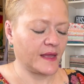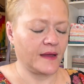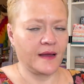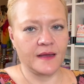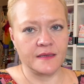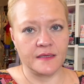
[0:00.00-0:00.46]

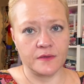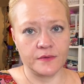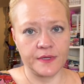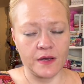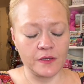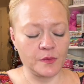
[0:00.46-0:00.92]
I know.
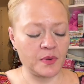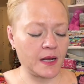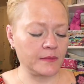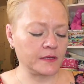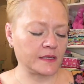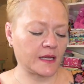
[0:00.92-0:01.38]
Y'all are
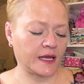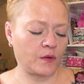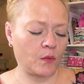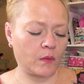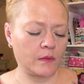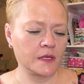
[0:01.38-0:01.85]
probably like,
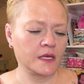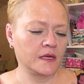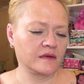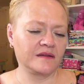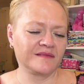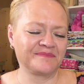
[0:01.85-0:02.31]

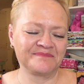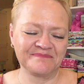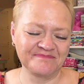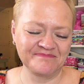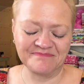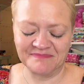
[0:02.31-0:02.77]

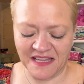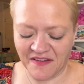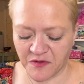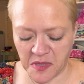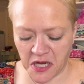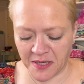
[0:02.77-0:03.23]

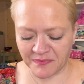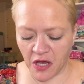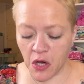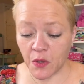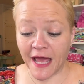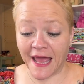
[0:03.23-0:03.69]
never mind.
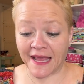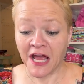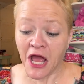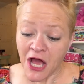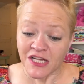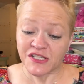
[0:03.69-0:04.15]
Okay,
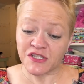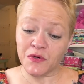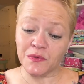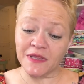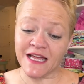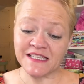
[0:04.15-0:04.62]
so
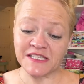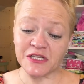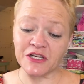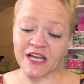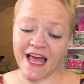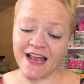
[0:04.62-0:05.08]
let's
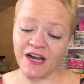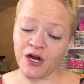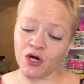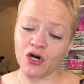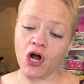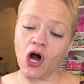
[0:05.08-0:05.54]
look at
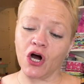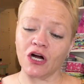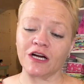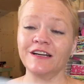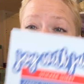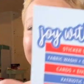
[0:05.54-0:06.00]
her
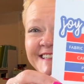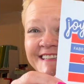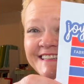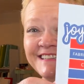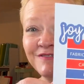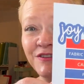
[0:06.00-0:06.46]
card
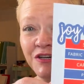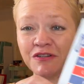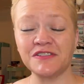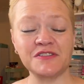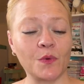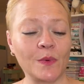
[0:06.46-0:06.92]

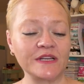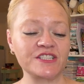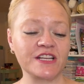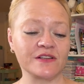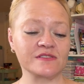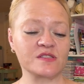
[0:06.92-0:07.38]
first, which
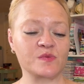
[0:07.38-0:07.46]
tells us